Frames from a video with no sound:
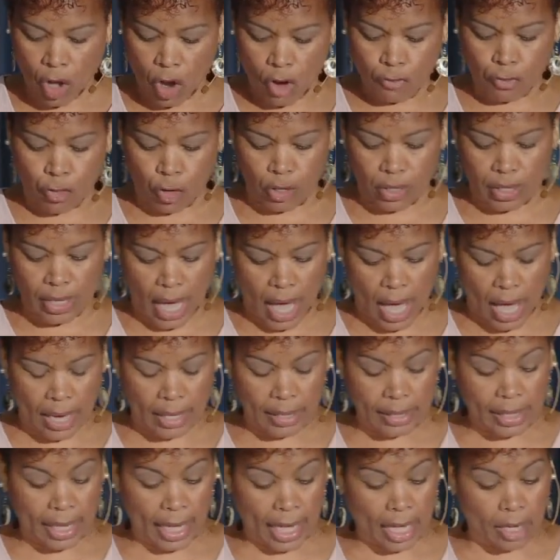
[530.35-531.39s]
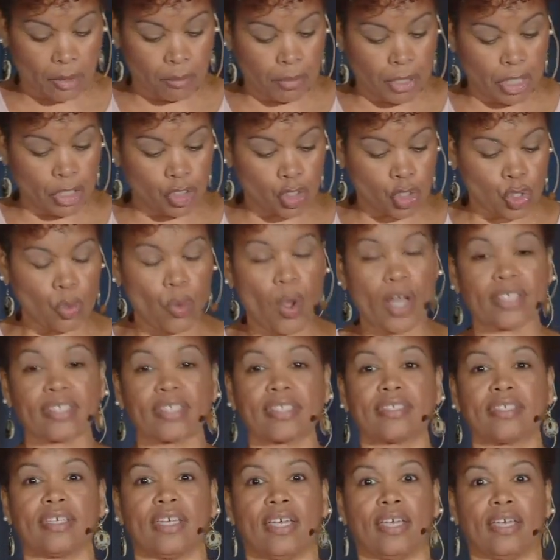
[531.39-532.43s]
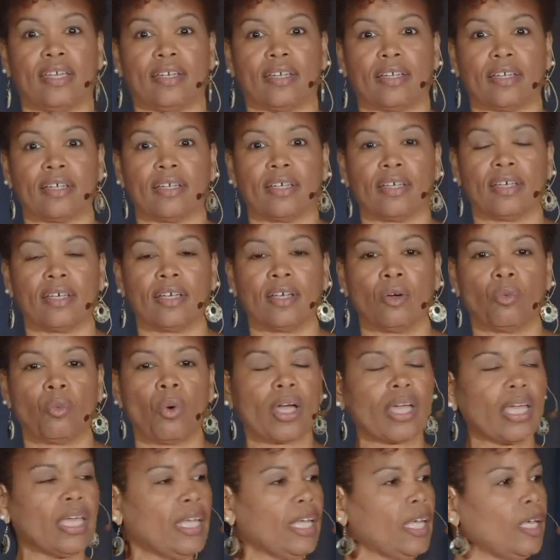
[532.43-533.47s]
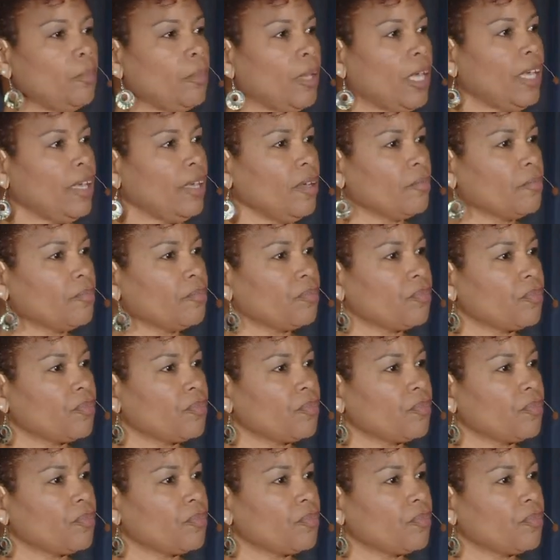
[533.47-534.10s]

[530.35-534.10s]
for God can be trusted. What can he be?